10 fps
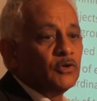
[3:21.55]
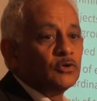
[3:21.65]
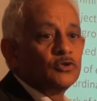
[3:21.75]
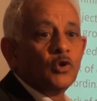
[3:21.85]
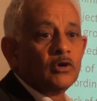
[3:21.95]

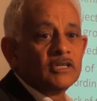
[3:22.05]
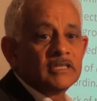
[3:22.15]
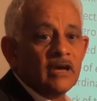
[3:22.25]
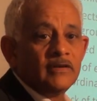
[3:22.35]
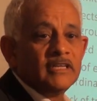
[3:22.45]
because
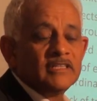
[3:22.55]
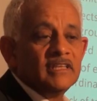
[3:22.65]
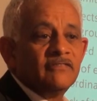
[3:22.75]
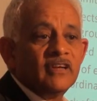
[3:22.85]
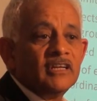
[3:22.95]
donors
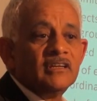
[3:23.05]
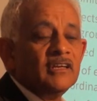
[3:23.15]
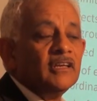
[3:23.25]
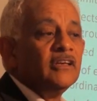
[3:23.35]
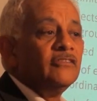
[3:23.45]
nowadays, they're funding
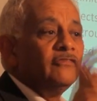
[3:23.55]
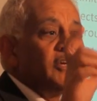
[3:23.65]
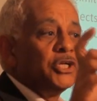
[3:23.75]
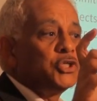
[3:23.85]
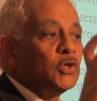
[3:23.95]

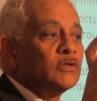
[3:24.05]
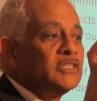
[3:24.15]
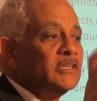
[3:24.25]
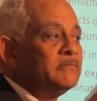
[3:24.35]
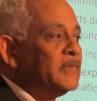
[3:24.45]
very
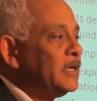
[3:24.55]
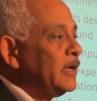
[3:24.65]
short-term,